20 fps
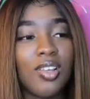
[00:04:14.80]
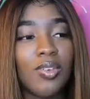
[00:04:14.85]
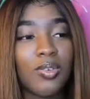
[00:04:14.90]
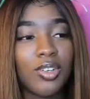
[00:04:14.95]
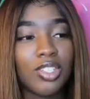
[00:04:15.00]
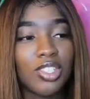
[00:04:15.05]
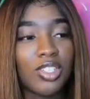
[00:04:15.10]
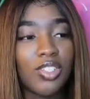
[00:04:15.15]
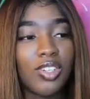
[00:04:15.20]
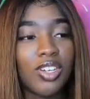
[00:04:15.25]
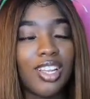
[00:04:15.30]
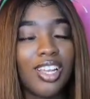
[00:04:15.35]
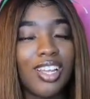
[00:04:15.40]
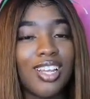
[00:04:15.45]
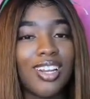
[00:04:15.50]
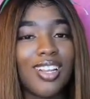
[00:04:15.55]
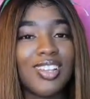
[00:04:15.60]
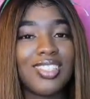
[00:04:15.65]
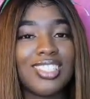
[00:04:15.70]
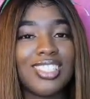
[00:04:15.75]
what's your
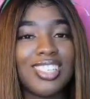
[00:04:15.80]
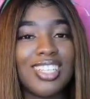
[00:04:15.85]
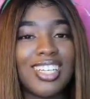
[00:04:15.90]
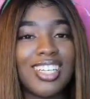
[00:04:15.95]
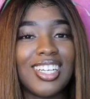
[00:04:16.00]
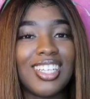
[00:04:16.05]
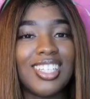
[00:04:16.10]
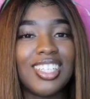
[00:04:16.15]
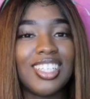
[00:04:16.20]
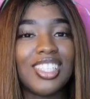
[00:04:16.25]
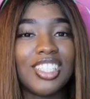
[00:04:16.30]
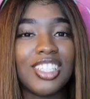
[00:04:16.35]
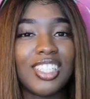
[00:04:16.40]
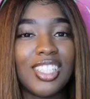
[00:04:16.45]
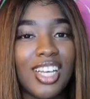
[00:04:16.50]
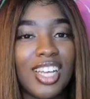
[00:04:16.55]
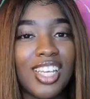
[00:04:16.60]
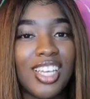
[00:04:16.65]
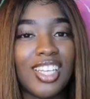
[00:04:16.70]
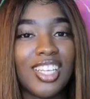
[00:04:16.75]
name? And I was like,
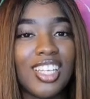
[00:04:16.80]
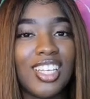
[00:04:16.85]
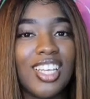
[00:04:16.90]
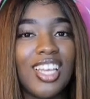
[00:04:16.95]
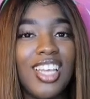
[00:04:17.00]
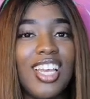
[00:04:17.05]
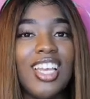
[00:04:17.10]
Shia.